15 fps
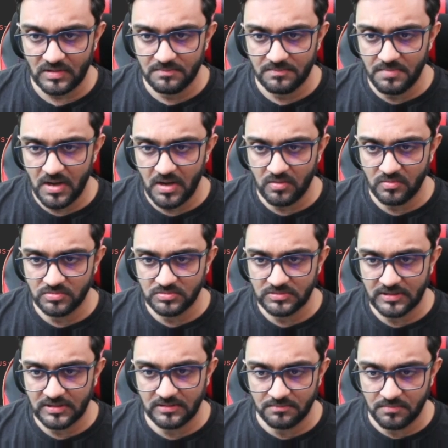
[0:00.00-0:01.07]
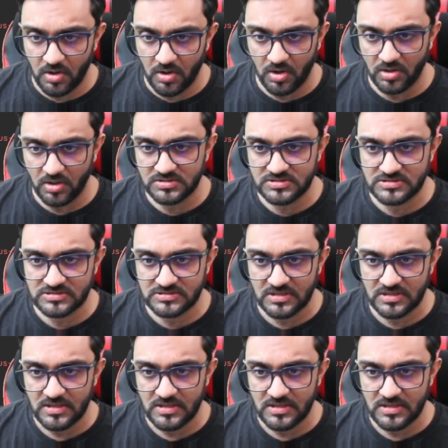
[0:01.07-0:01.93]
bounding box,